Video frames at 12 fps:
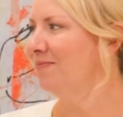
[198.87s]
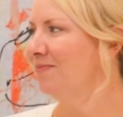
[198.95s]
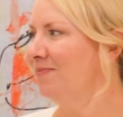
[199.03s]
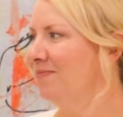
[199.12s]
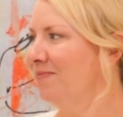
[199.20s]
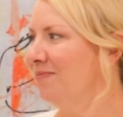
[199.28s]

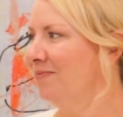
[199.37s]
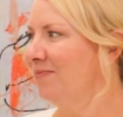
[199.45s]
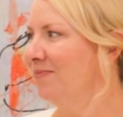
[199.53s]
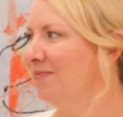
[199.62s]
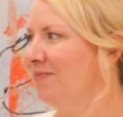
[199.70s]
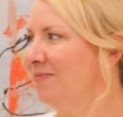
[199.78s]

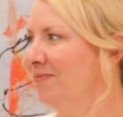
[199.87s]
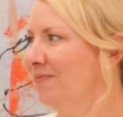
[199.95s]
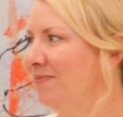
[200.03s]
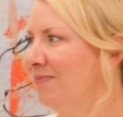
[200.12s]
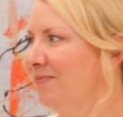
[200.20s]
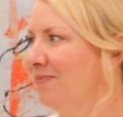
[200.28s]

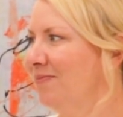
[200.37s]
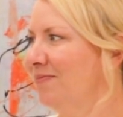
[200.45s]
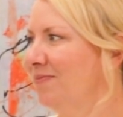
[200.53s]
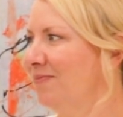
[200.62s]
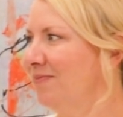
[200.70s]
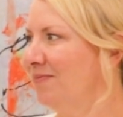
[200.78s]

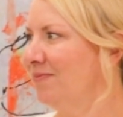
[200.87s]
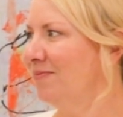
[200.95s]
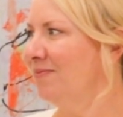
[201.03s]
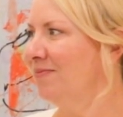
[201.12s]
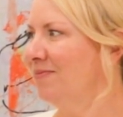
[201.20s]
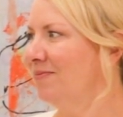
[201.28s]

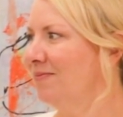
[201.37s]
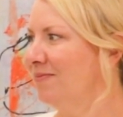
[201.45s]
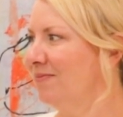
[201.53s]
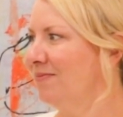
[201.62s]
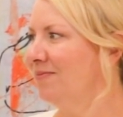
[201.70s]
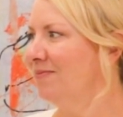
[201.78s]

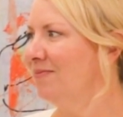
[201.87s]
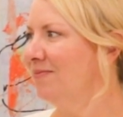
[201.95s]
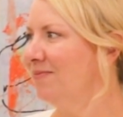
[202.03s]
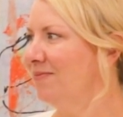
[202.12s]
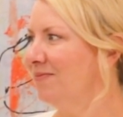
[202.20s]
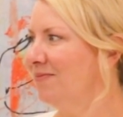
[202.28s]

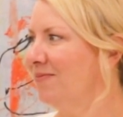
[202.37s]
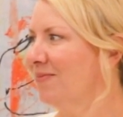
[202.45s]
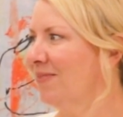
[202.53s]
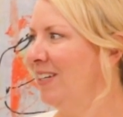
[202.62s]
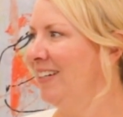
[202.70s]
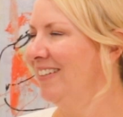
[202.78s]

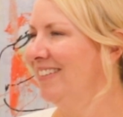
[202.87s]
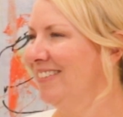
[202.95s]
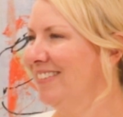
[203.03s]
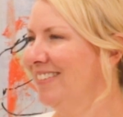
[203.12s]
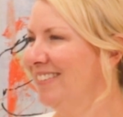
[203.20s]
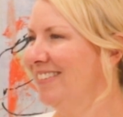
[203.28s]

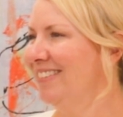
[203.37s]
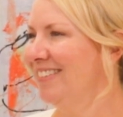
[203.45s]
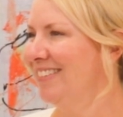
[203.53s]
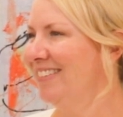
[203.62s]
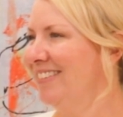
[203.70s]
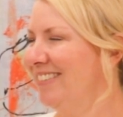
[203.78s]

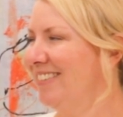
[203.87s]
(silent)